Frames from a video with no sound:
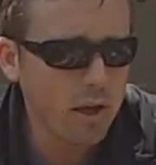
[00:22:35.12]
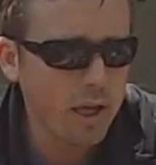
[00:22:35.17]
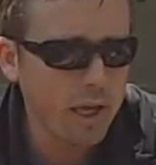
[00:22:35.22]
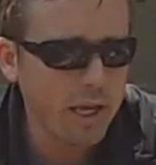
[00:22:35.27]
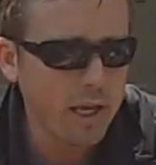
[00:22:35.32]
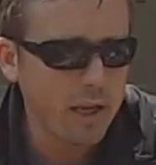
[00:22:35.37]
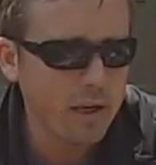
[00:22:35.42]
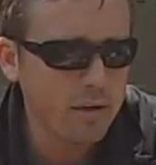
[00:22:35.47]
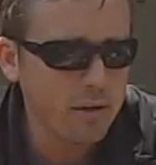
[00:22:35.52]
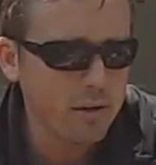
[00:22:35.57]

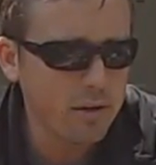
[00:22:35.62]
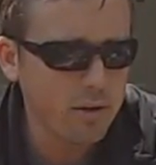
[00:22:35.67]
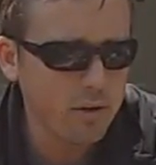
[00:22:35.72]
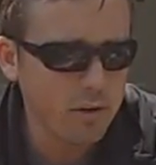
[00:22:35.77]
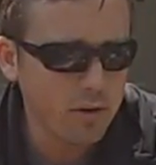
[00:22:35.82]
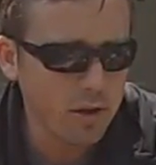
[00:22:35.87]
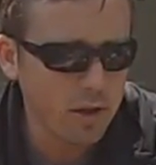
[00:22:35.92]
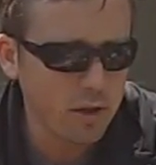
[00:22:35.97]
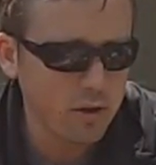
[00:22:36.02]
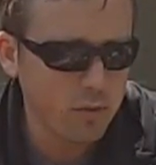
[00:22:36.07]
and
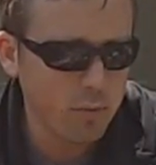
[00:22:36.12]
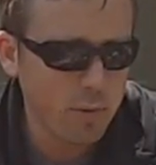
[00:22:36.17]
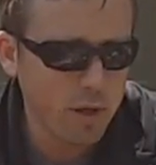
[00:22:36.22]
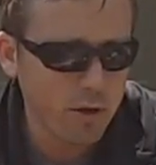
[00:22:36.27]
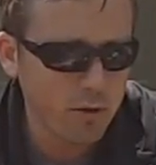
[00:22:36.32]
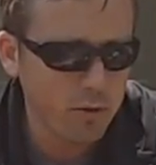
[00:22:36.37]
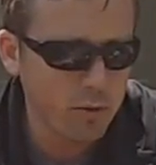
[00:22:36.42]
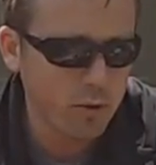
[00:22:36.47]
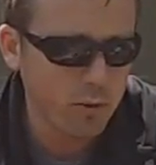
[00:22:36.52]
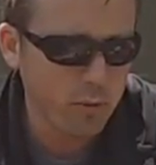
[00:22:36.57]
is
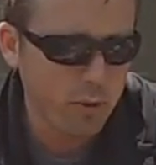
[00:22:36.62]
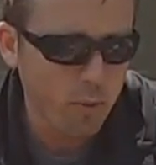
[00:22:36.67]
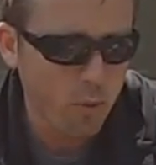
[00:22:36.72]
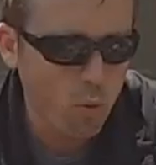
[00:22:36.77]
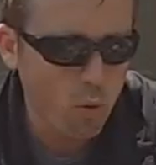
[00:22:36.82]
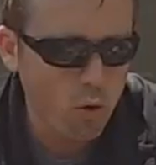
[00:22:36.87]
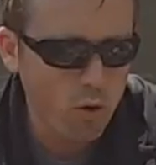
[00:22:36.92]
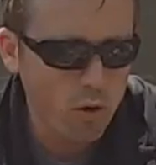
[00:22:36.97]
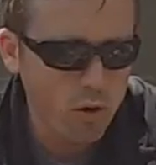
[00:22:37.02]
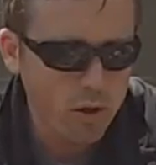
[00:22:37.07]
paired with the
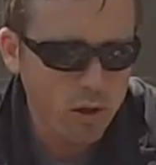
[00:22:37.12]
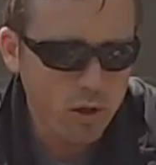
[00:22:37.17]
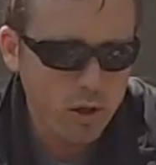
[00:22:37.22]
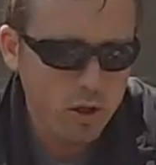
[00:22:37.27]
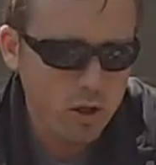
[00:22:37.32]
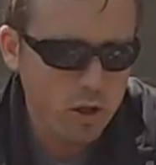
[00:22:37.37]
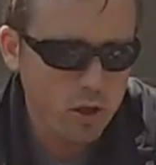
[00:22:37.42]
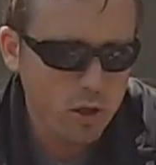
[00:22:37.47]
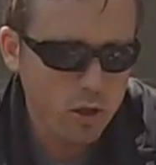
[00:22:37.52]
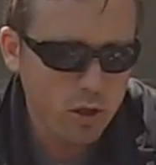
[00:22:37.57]
reward,
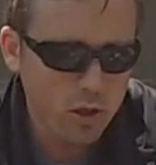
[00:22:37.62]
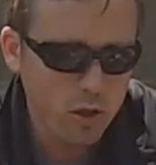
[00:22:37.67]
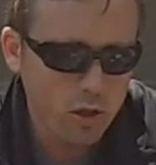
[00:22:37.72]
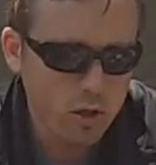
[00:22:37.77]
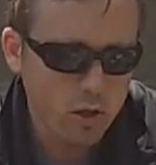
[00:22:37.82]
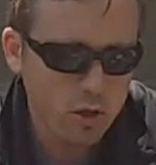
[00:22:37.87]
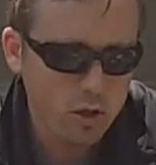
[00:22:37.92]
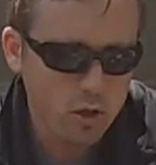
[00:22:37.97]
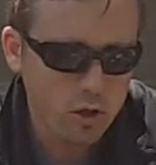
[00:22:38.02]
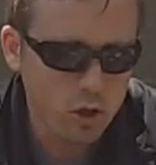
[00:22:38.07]

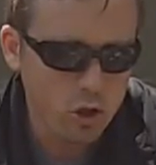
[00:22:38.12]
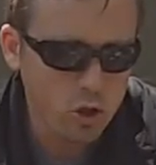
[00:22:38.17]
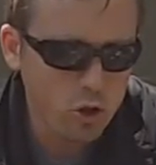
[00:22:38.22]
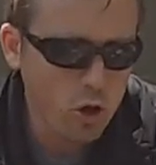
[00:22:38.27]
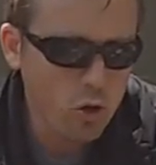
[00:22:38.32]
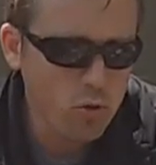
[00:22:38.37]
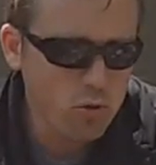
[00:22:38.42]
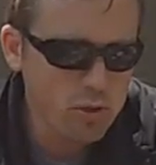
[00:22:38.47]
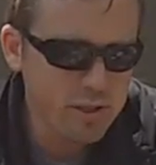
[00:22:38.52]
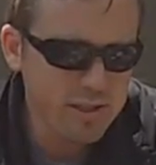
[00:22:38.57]
you
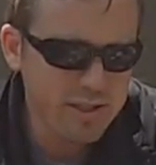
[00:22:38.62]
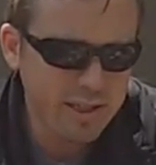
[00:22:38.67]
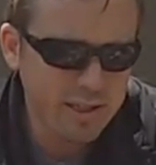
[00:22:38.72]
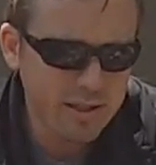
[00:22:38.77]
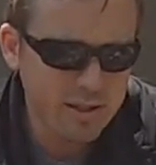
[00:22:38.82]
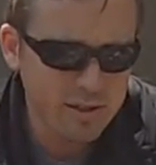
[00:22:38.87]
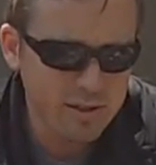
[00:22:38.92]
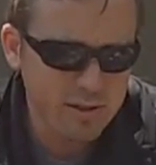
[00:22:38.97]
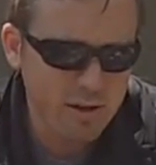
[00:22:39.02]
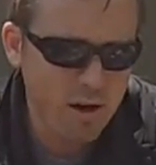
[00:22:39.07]
don't see
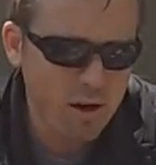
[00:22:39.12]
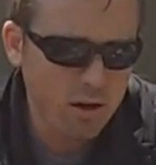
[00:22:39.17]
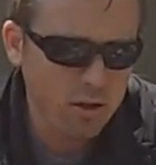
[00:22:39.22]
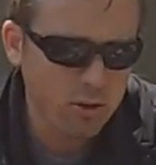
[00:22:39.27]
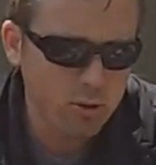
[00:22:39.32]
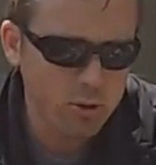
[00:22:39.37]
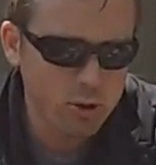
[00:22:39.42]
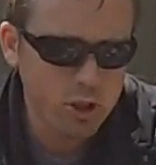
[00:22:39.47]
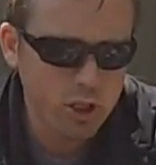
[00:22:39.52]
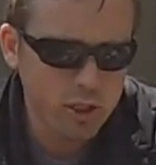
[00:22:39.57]
this dog
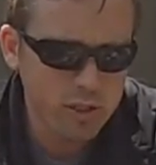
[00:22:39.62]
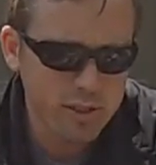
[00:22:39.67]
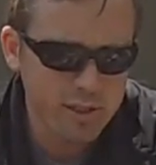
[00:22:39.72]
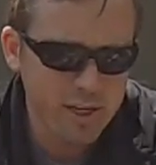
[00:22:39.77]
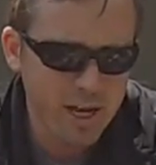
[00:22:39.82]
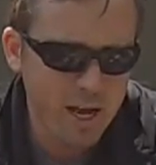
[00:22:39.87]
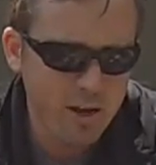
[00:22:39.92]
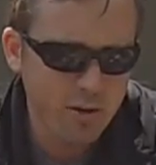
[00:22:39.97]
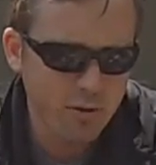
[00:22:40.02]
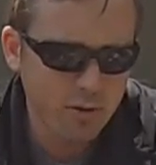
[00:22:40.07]
who shuts
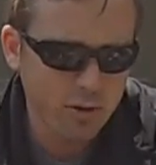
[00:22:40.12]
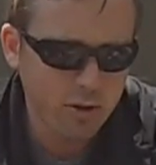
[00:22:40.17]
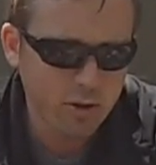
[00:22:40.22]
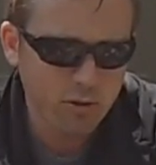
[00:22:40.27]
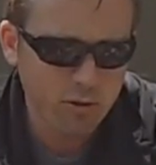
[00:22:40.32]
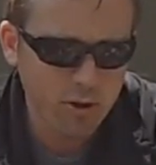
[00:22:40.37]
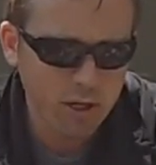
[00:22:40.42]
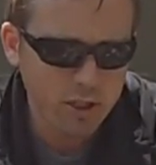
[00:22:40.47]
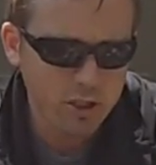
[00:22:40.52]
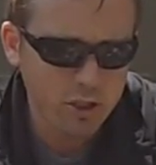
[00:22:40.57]
down to
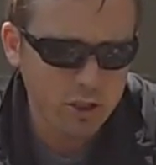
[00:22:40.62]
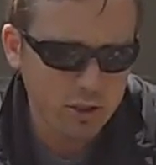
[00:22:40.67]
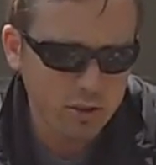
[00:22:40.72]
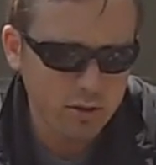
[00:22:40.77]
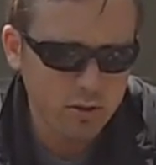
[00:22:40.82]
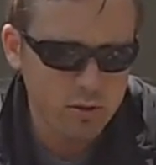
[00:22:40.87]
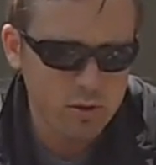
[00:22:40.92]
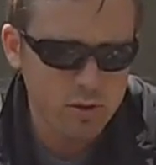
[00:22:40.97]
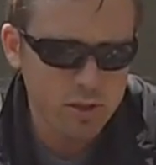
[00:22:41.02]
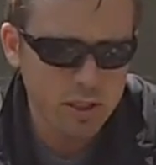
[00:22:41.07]
correction.
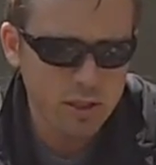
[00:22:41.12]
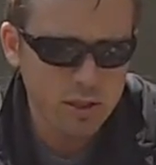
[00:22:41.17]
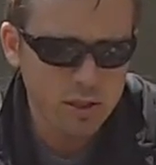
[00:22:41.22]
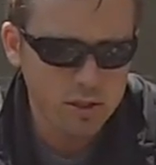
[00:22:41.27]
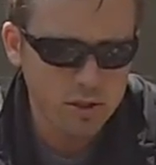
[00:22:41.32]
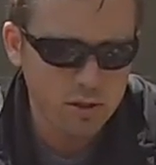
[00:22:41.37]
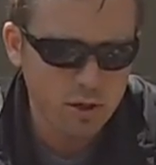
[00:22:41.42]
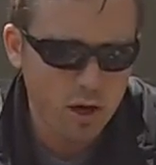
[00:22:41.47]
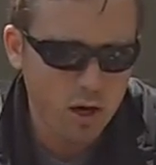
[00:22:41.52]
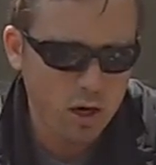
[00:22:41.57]
You see
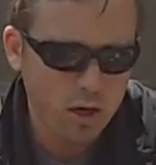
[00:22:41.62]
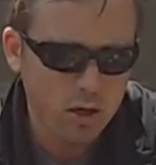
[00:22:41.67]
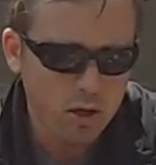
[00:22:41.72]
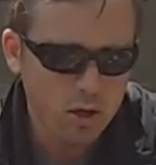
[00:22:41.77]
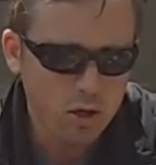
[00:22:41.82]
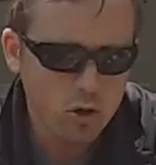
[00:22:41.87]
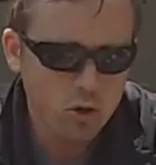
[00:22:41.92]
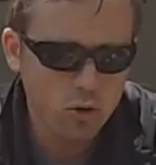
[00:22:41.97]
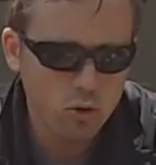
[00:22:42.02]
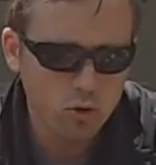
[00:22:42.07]
this dog
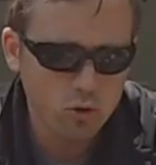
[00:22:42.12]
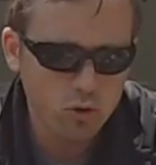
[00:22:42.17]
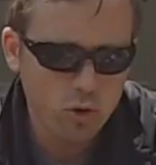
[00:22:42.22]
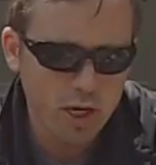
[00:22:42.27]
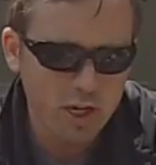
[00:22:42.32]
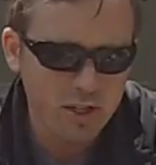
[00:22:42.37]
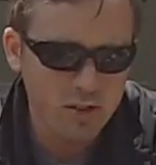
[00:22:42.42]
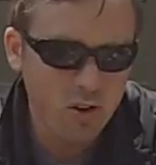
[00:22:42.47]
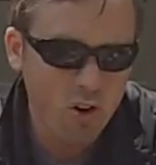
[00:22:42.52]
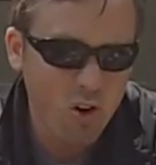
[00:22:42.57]
who
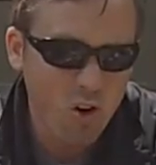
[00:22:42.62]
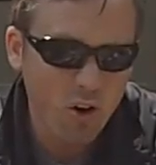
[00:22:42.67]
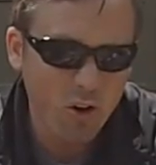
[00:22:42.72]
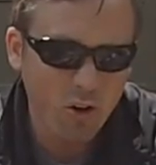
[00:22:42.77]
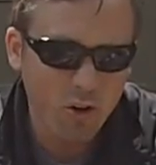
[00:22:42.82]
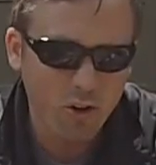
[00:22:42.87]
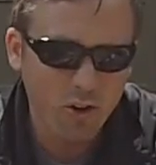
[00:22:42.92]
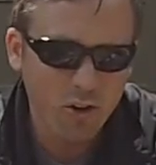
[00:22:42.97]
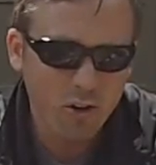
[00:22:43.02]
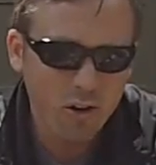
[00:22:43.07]
tries
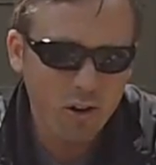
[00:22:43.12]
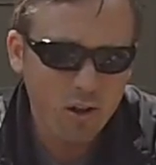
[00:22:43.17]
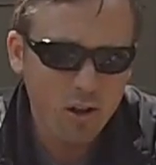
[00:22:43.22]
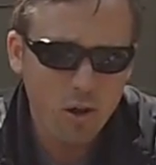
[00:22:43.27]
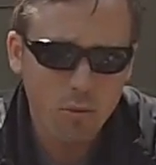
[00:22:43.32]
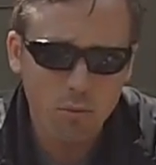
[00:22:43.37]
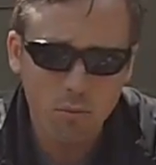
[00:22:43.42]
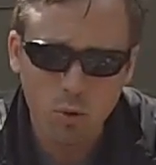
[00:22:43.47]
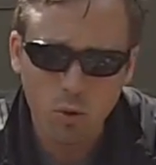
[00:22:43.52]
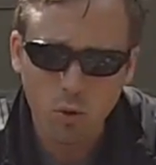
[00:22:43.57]
harder,
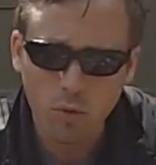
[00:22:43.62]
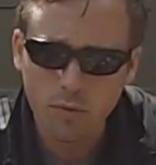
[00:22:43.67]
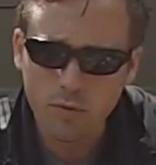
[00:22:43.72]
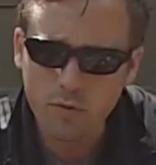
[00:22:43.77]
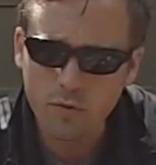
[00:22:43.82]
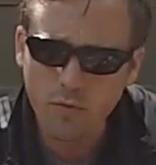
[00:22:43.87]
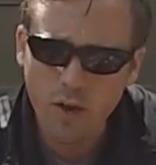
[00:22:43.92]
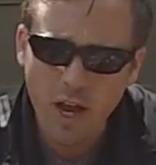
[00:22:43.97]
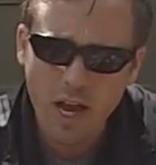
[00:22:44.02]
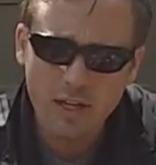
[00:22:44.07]

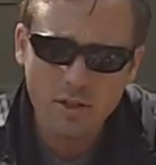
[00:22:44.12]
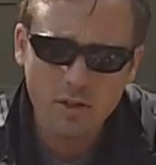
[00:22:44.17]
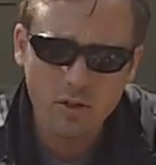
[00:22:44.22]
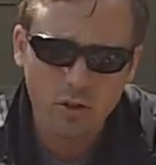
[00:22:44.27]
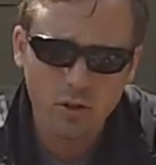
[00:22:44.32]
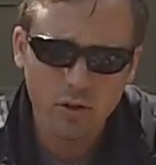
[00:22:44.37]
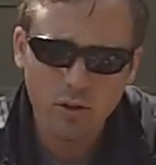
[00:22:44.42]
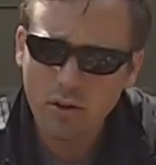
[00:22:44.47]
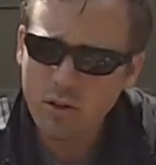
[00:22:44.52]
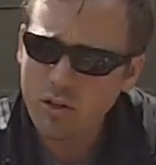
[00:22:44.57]
moves
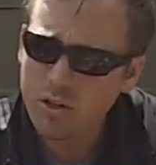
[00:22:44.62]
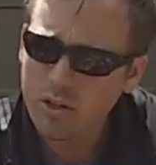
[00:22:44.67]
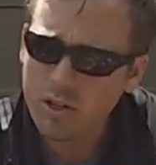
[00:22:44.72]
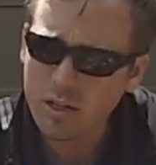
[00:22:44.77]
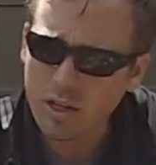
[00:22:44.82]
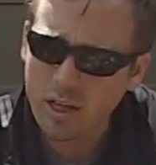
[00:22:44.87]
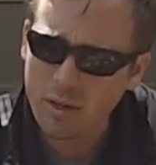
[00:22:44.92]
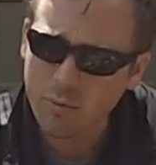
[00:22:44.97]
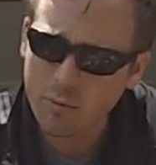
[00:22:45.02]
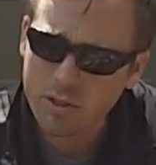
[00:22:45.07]
faster.
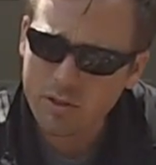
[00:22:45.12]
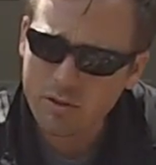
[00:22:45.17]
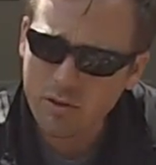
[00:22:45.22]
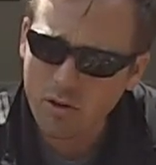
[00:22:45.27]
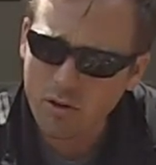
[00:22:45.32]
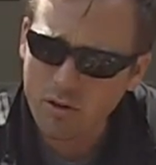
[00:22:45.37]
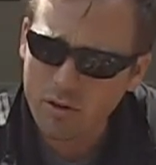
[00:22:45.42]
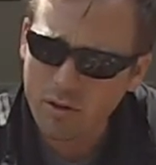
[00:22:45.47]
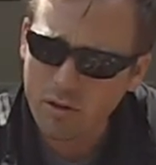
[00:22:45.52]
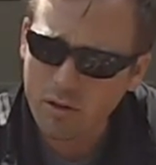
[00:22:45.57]
And we
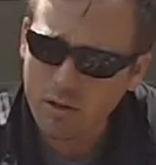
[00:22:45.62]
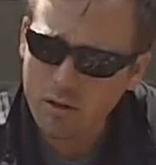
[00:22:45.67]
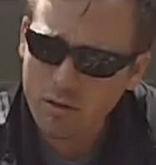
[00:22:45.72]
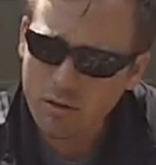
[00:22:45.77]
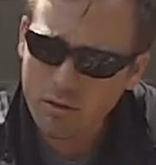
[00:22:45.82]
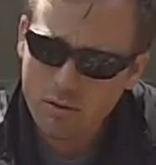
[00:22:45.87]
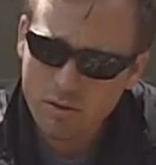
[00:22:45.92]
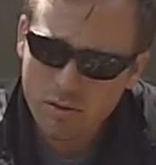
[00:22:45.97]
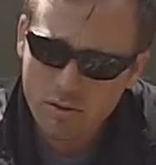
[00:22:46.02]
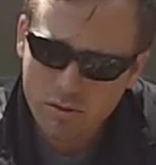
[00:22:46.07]
start
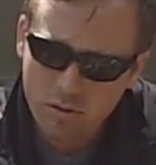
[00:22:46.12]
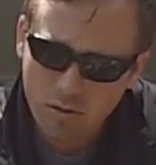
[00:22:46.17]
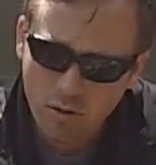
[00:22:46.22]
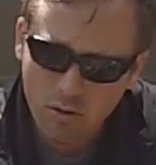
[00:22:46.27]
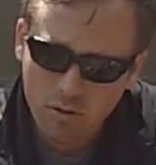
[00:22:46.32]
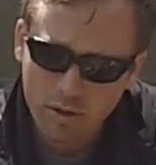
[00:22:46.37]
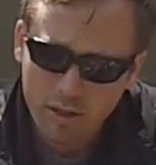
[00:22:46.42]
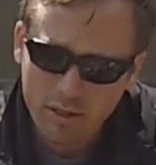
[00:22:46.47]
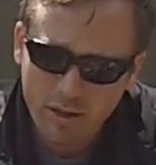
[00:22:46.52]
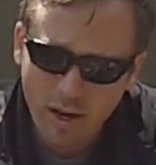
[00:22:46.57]

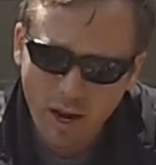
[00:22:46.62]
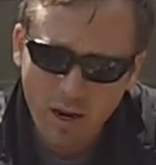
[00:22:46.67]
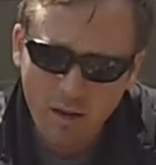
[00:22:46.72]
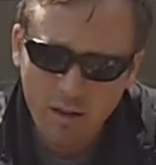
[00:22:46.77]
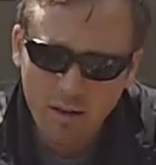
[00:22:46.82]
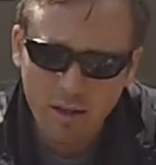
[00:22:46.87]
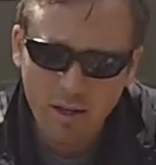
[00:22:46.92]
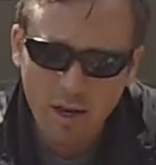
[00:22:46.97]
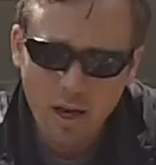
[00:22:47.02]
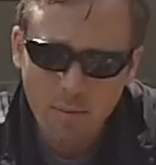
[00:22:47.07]
slowly
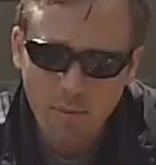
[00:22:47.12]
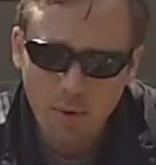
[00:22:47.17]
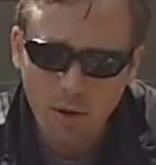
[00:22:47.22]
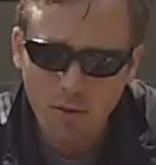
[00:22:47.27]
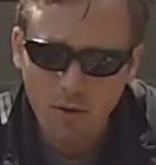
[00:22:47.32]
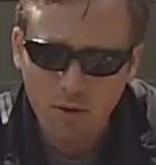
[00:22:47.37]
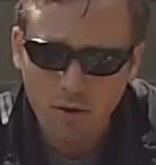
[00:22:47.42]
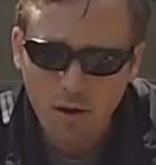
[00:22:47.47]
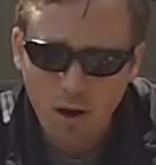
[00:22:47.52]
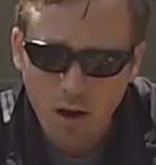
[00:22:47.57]
dialing up
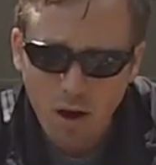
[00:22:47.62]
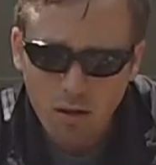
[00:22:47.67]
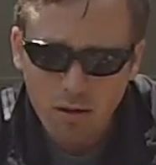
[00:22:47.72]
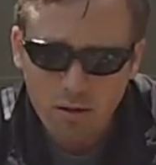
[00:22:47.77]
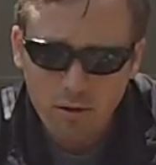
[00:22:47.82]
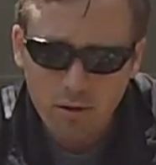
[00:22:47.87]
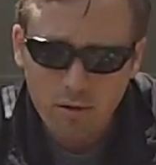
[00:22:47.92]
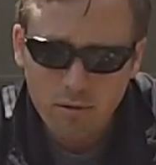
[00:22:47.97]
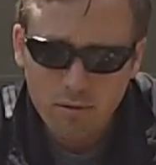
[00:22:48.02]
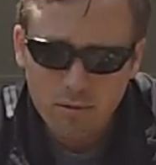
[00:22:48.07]
on the
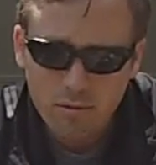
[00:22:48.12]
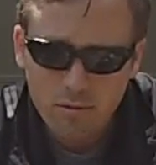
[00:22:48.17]
collar.